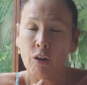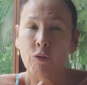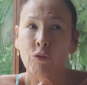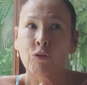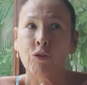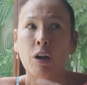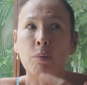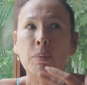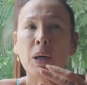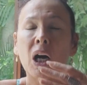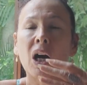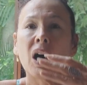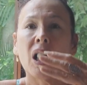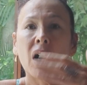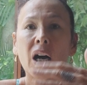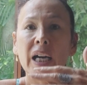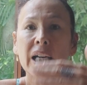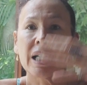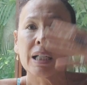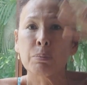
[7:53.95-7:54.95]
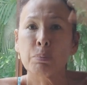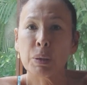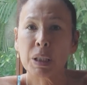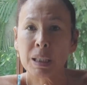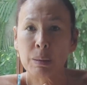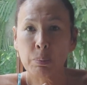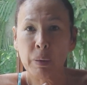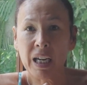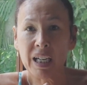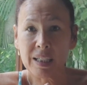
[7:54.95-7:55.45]
from a higher
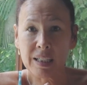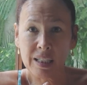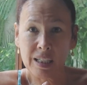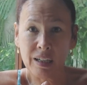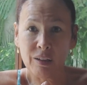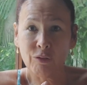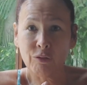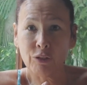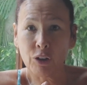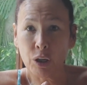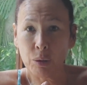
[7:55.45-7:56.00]
perspective.